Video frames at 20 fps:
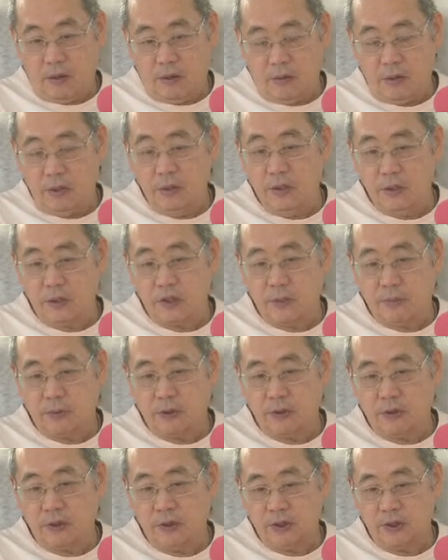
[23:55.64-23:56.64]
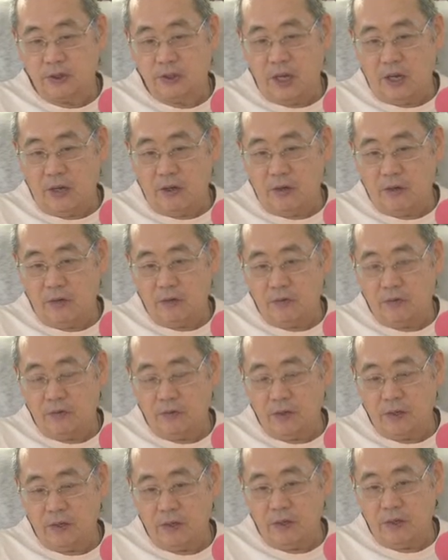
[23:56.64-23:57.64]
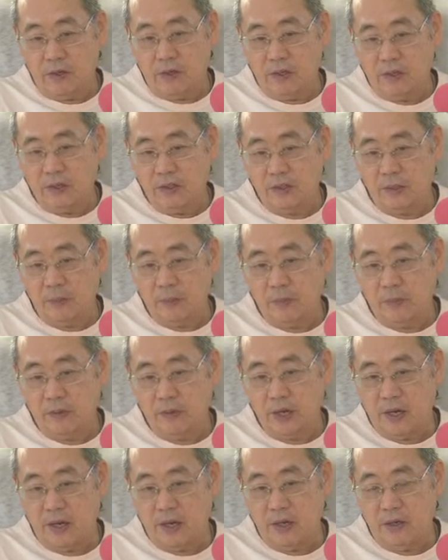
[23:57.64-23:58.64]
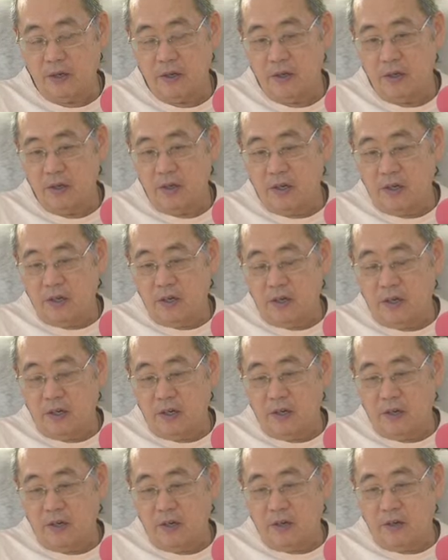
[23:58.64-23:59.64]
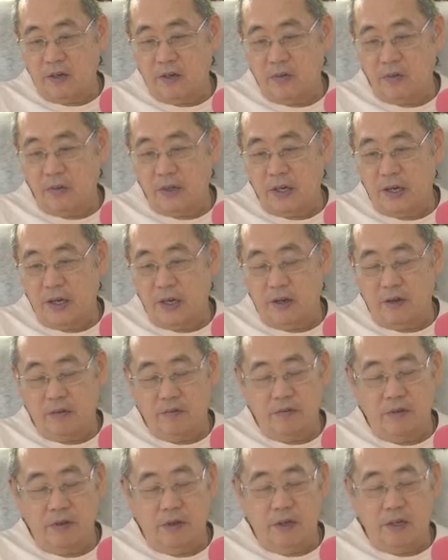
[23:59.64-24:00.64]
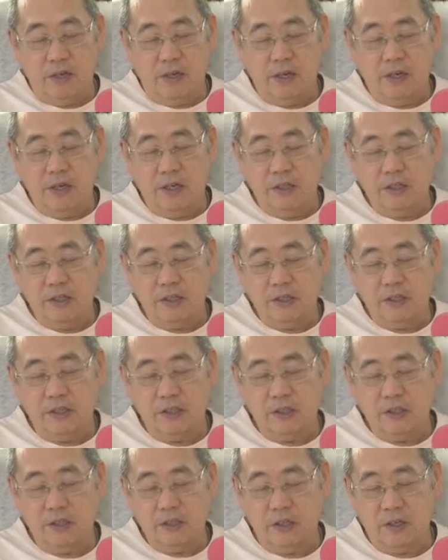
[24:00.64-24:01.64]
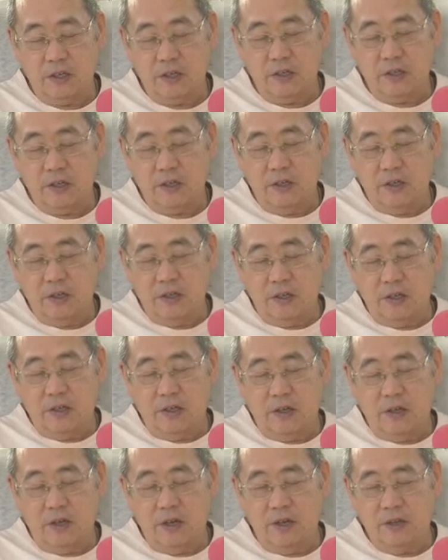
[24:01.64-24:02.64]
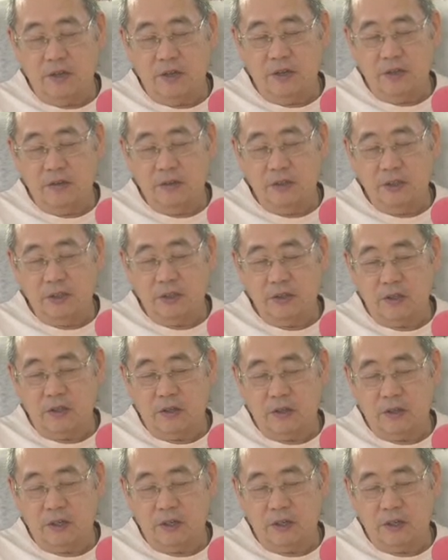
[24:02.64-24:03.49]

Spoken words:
in the scriptures itself and in the Sampradaya, we have an insistence on not using or